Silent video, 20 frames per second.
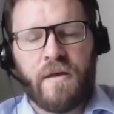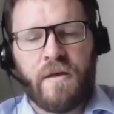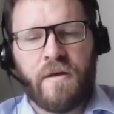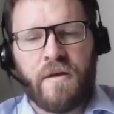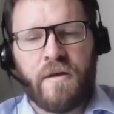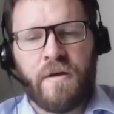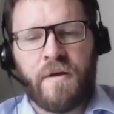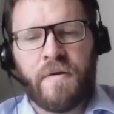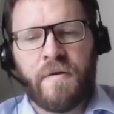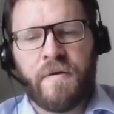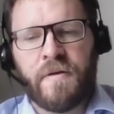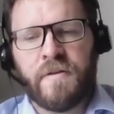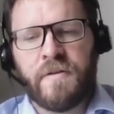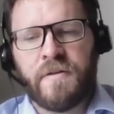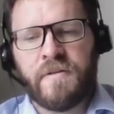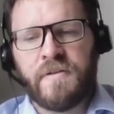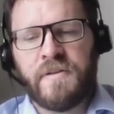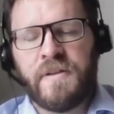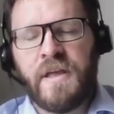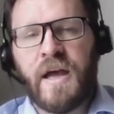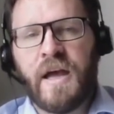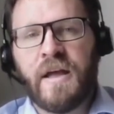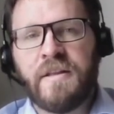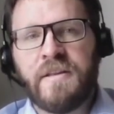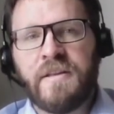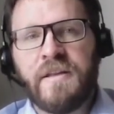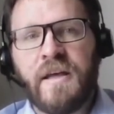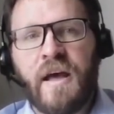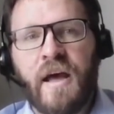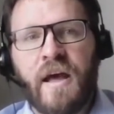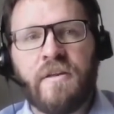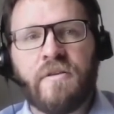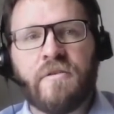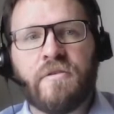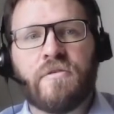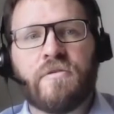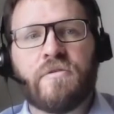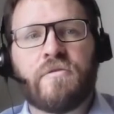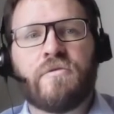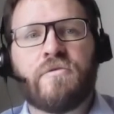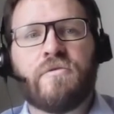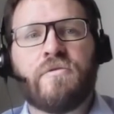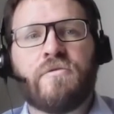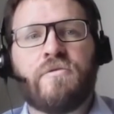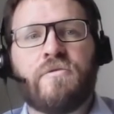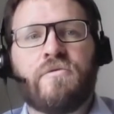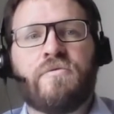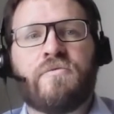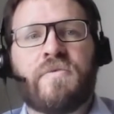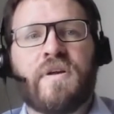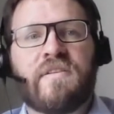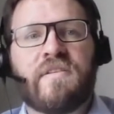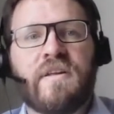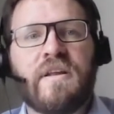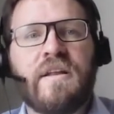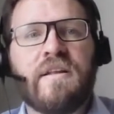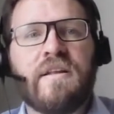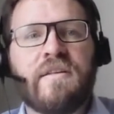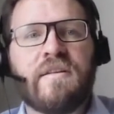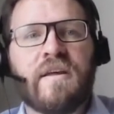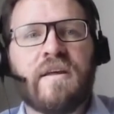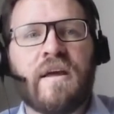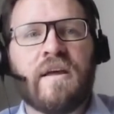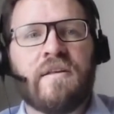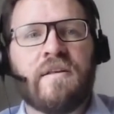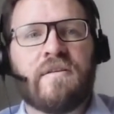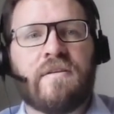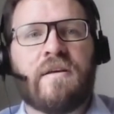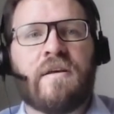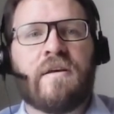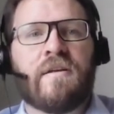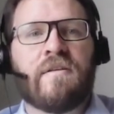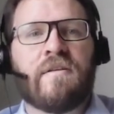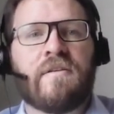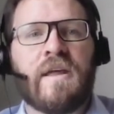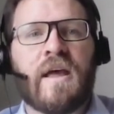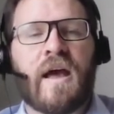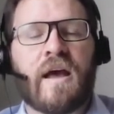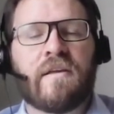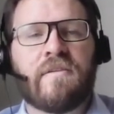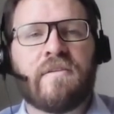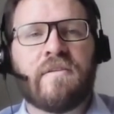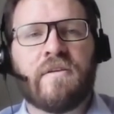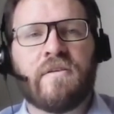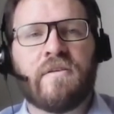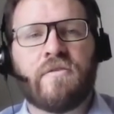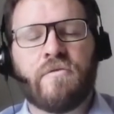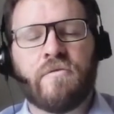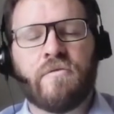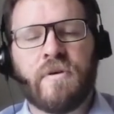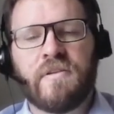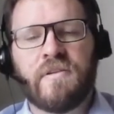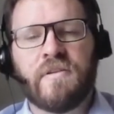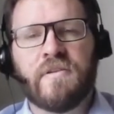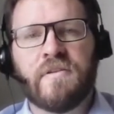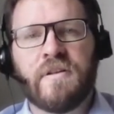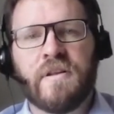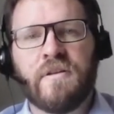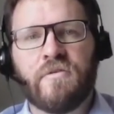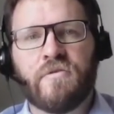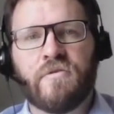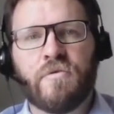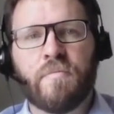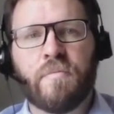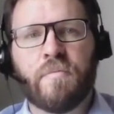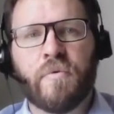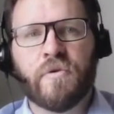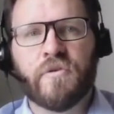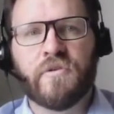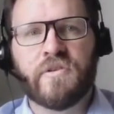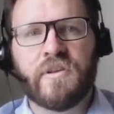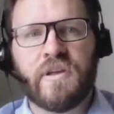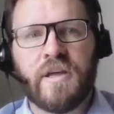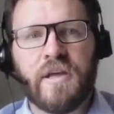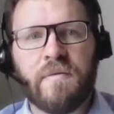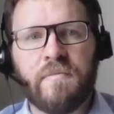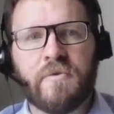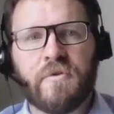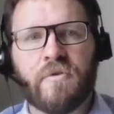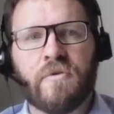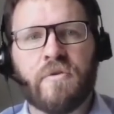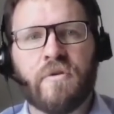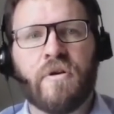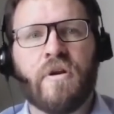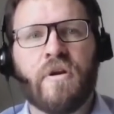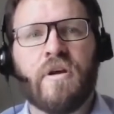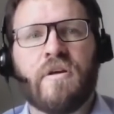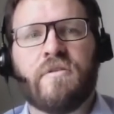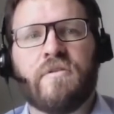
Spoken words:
The idea is also to facilitate the access to existing support schemes, so